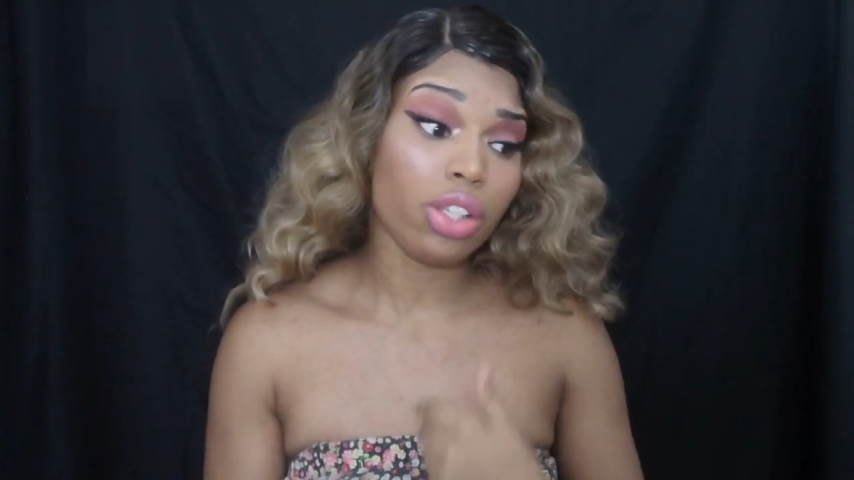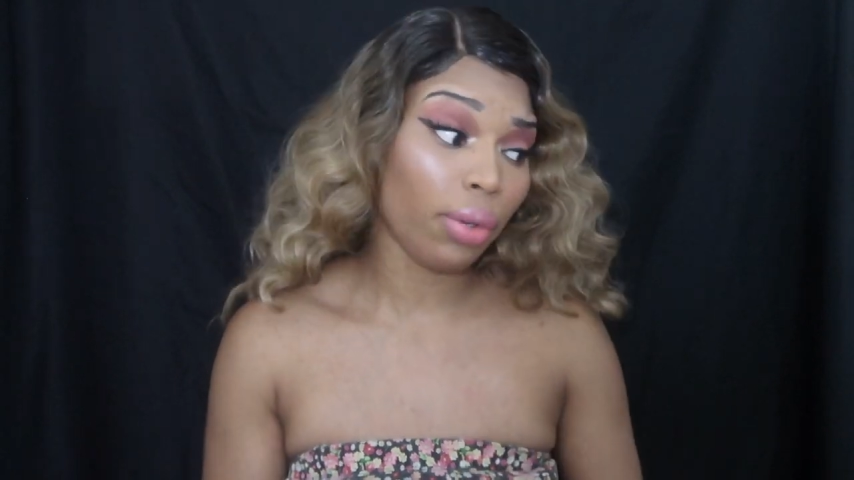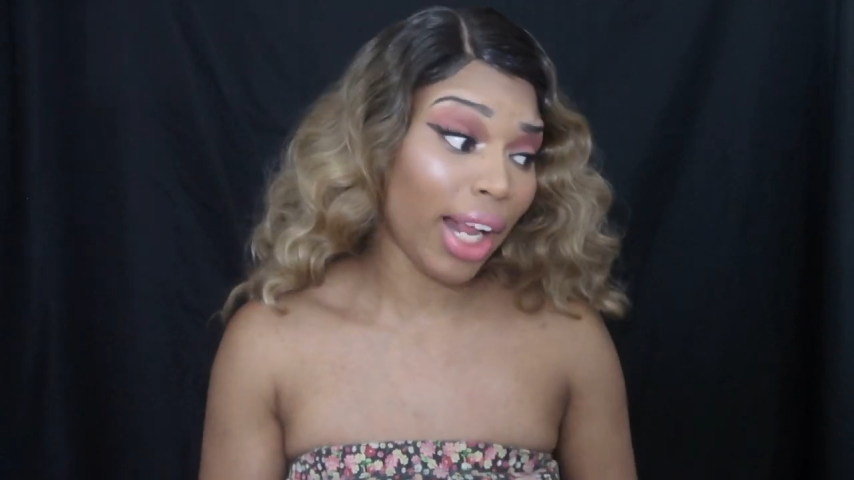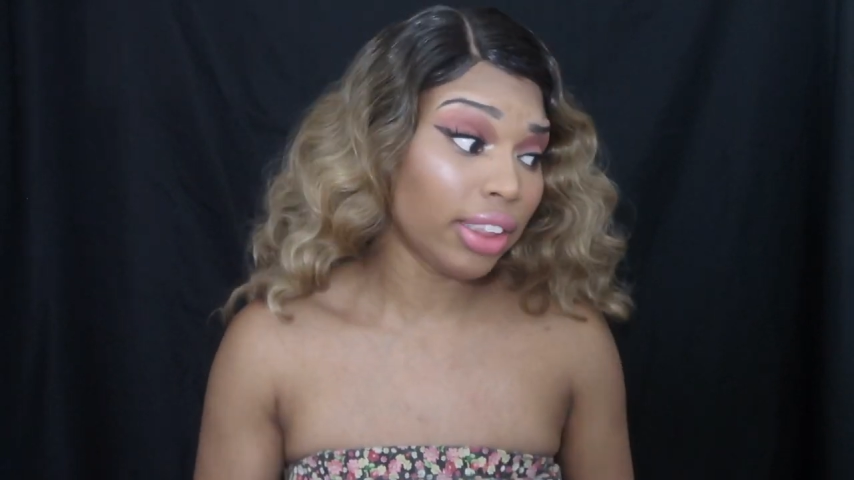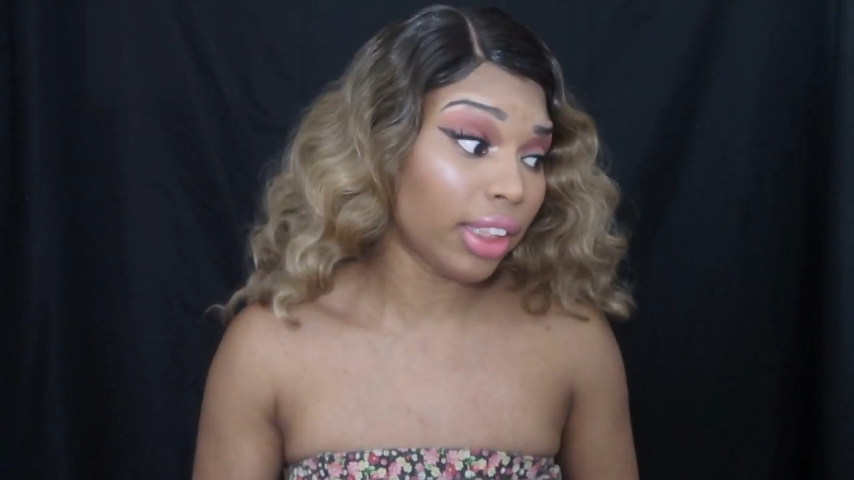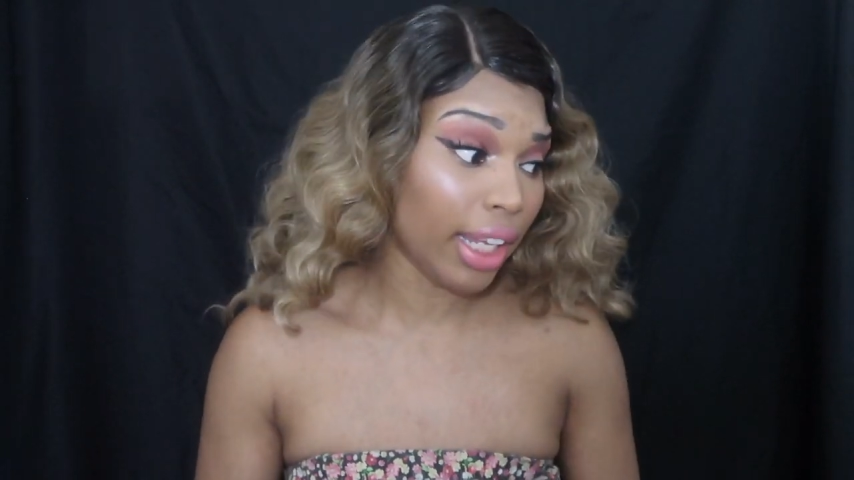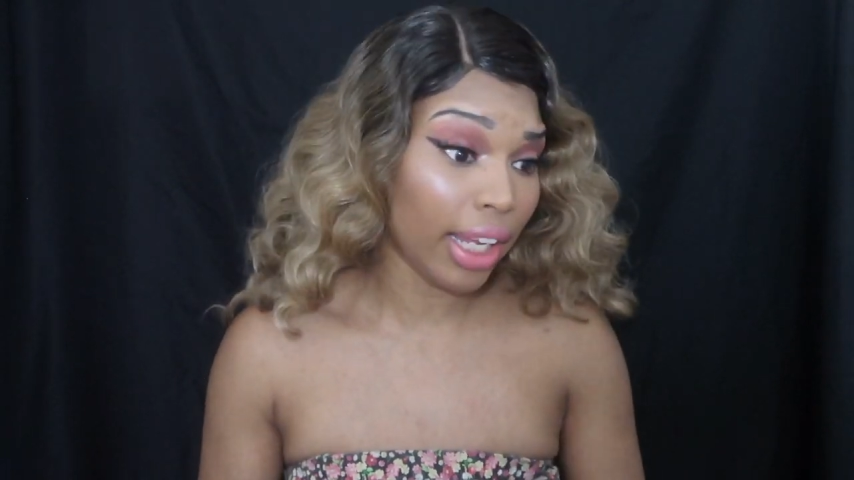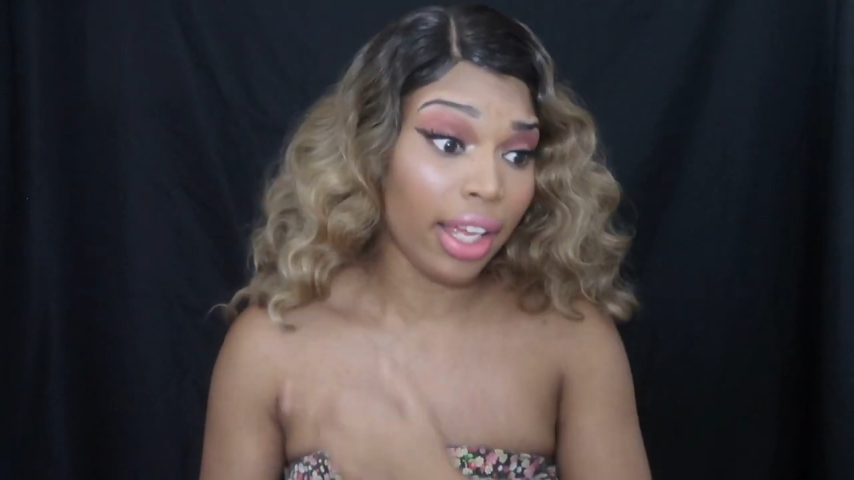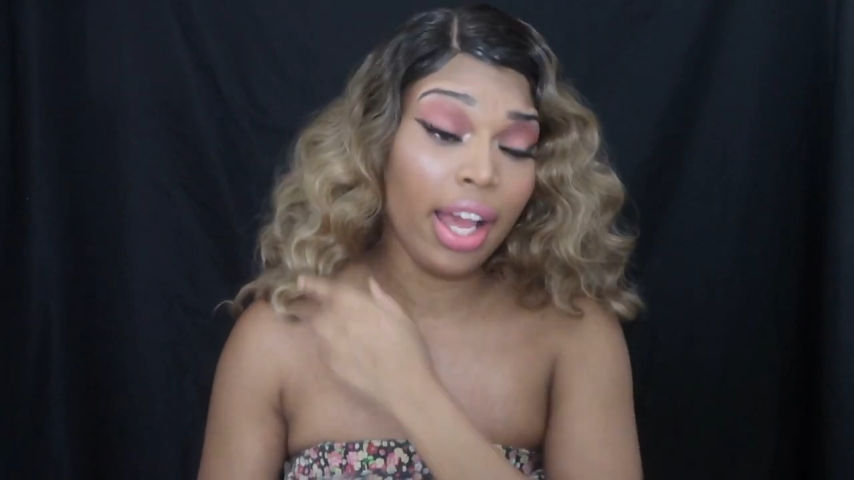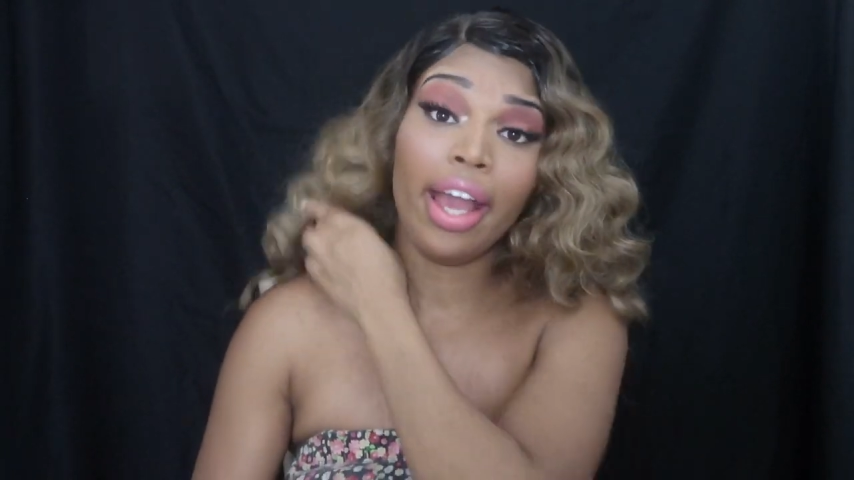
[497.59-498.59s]
So that's the
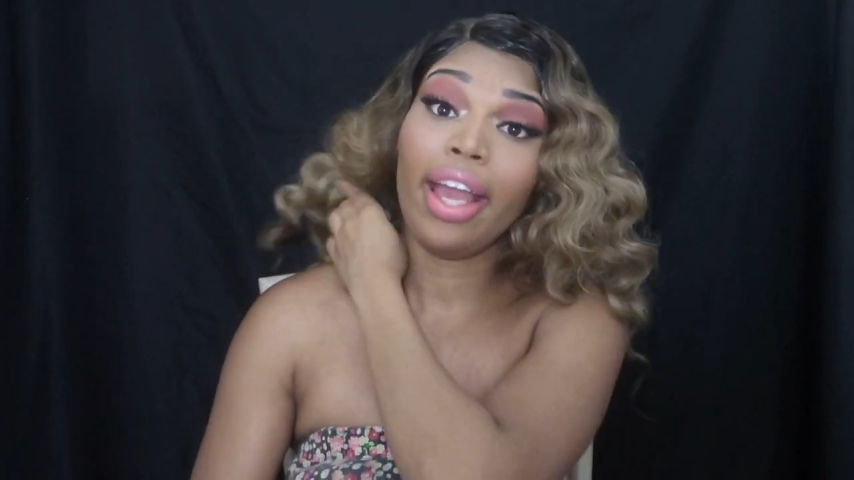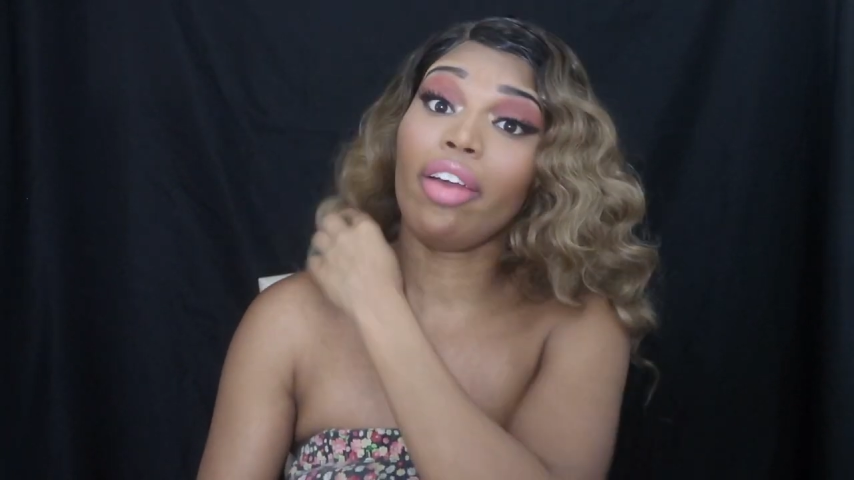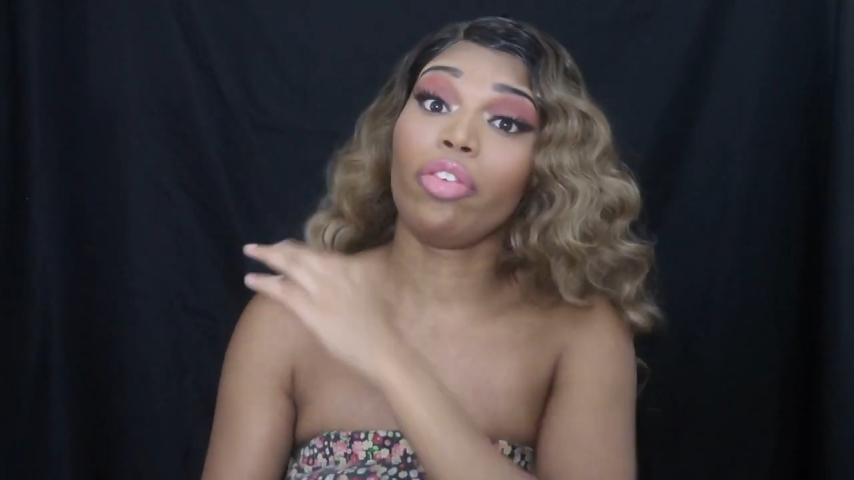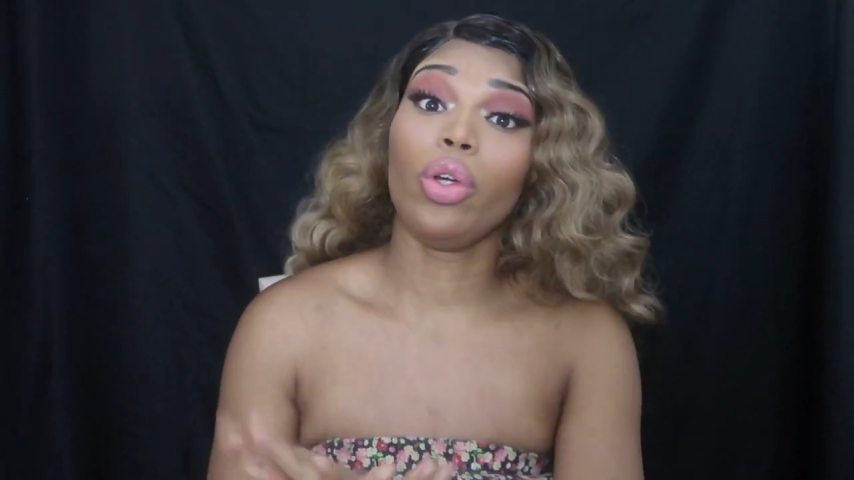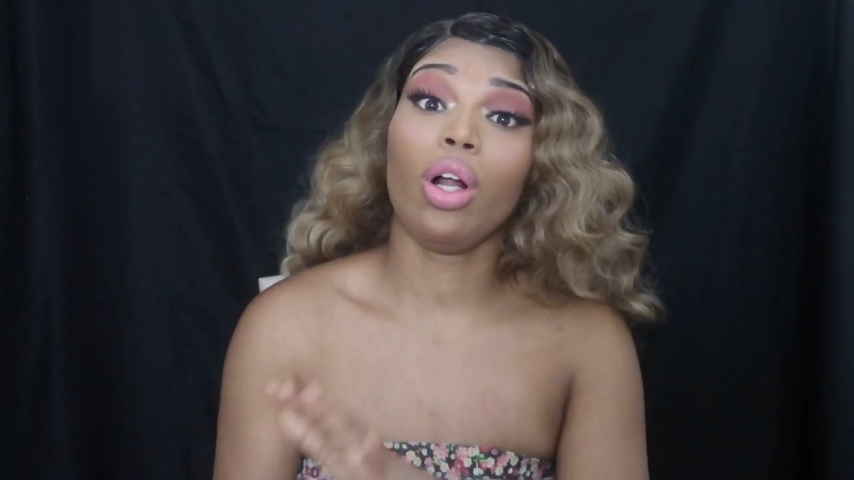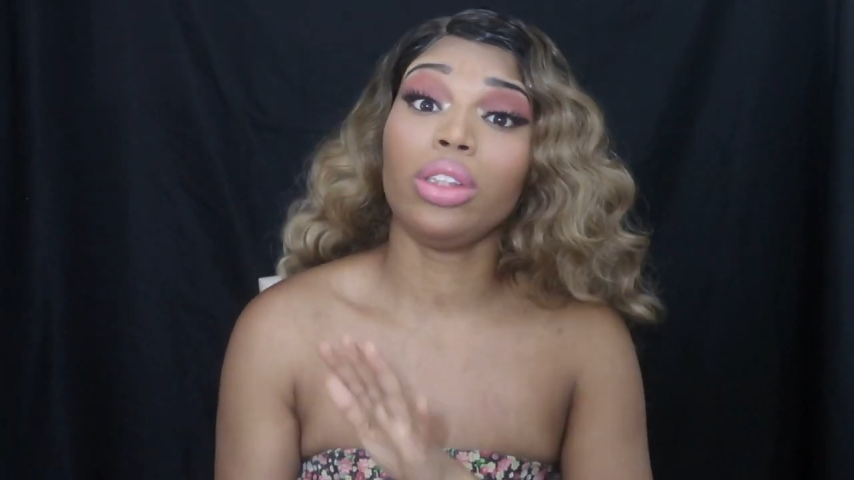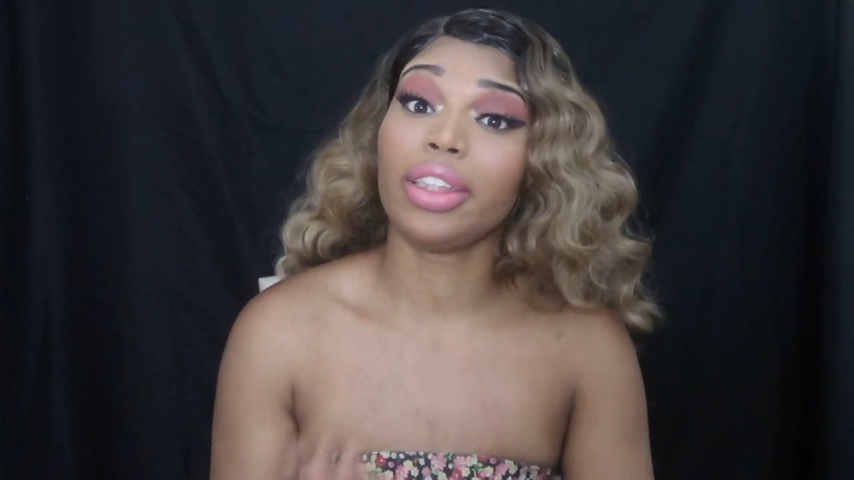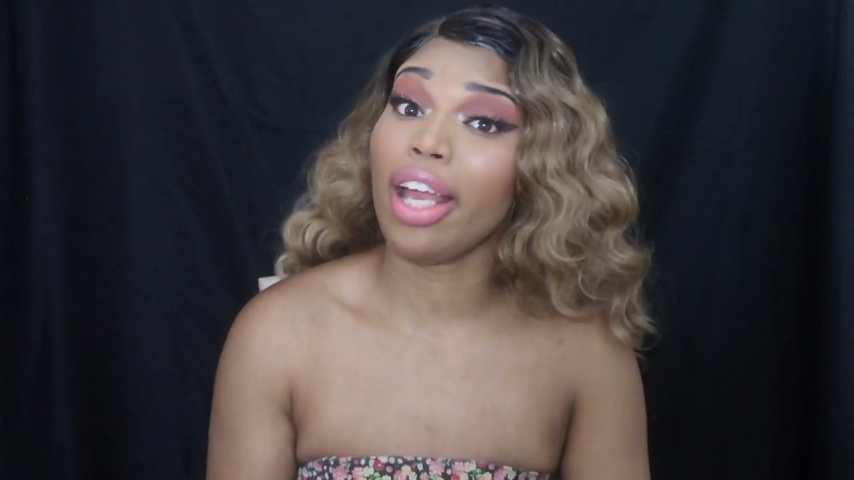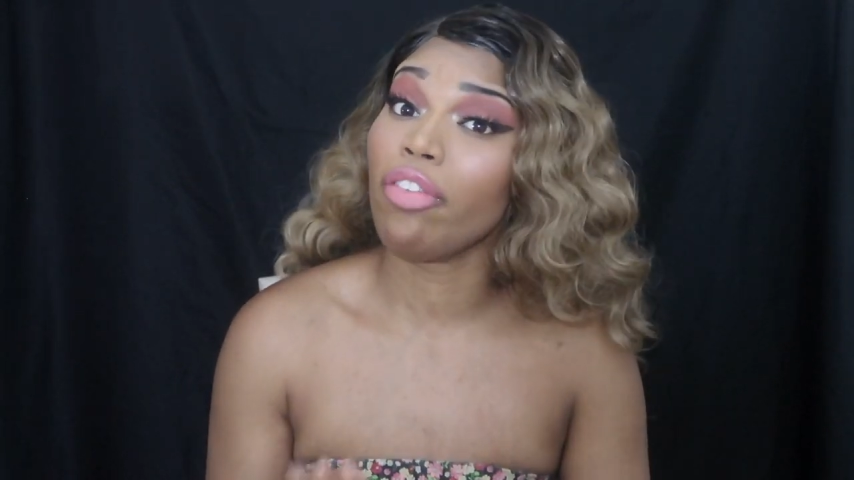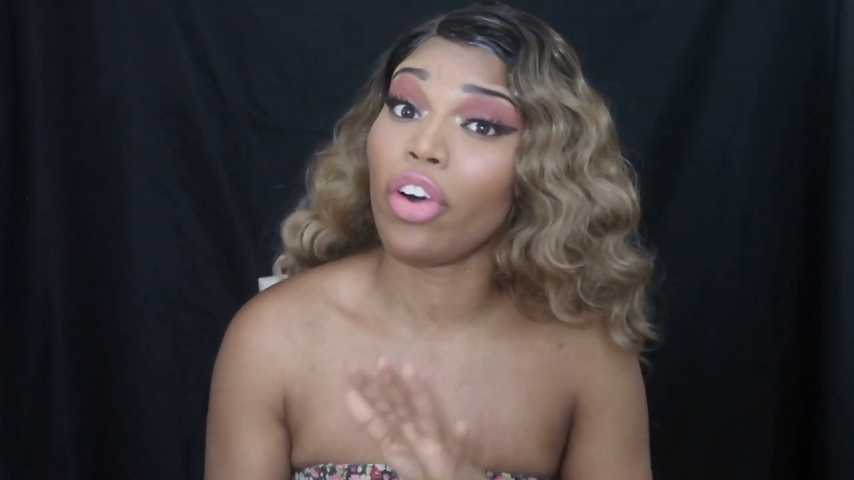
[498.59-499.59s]
thing. If you don't
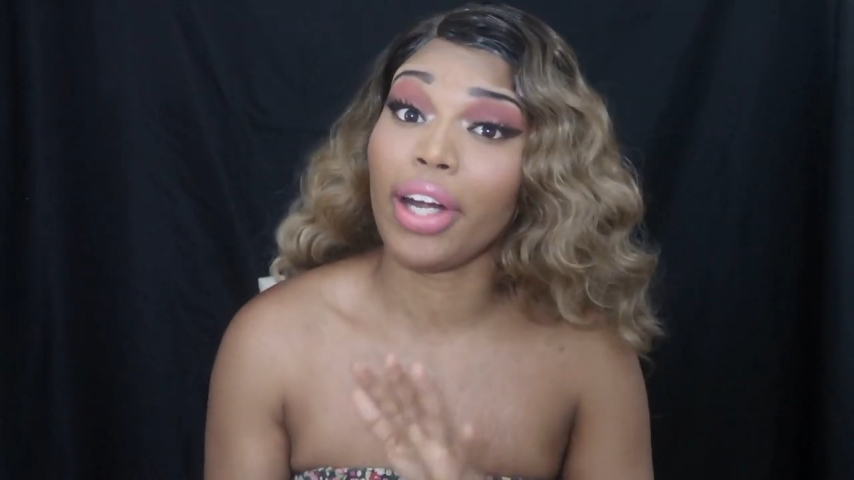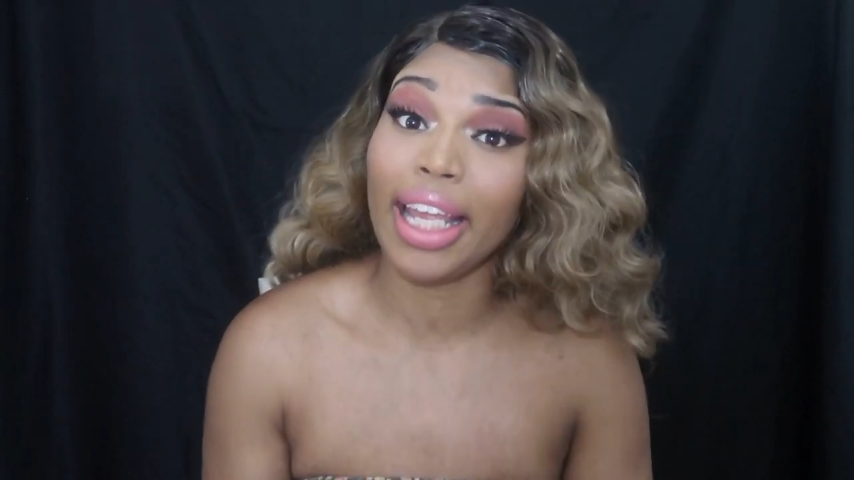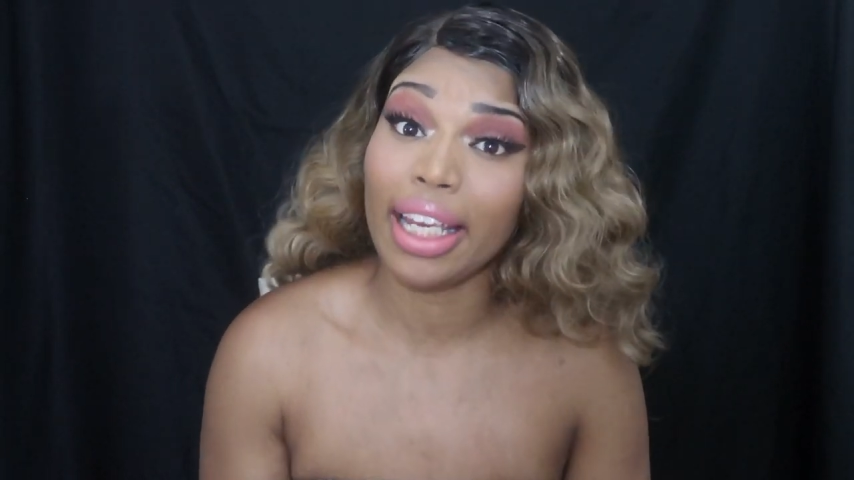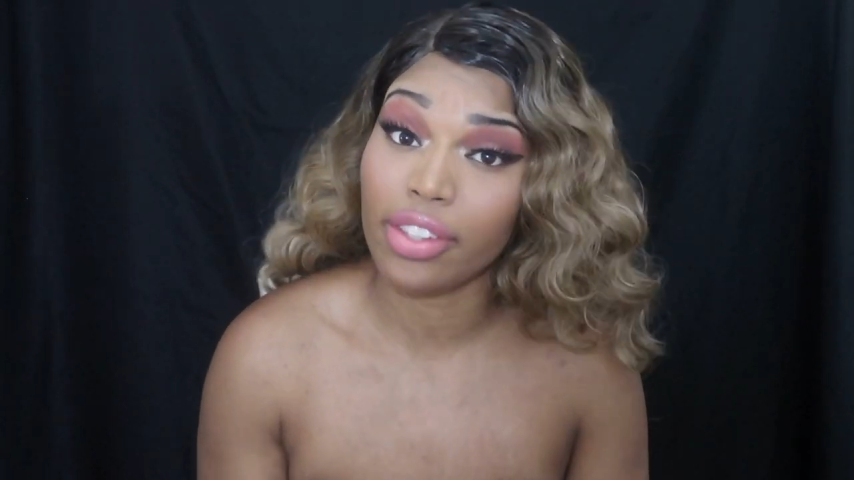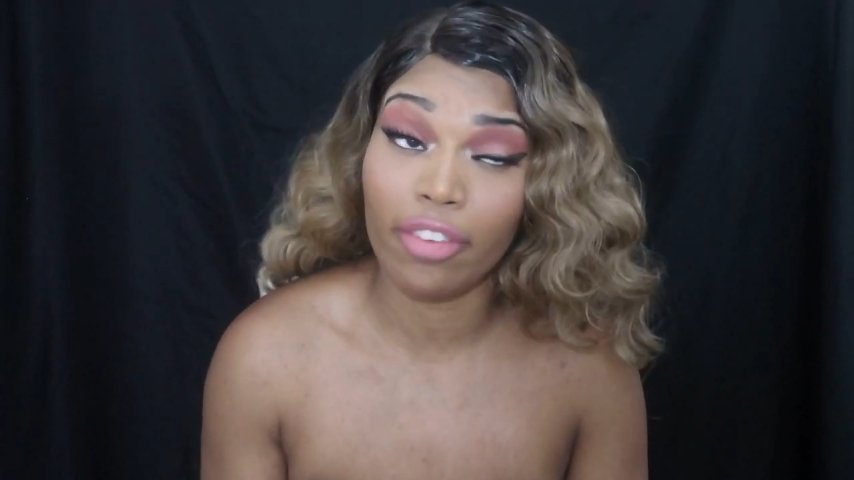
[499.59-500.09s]
stand for it,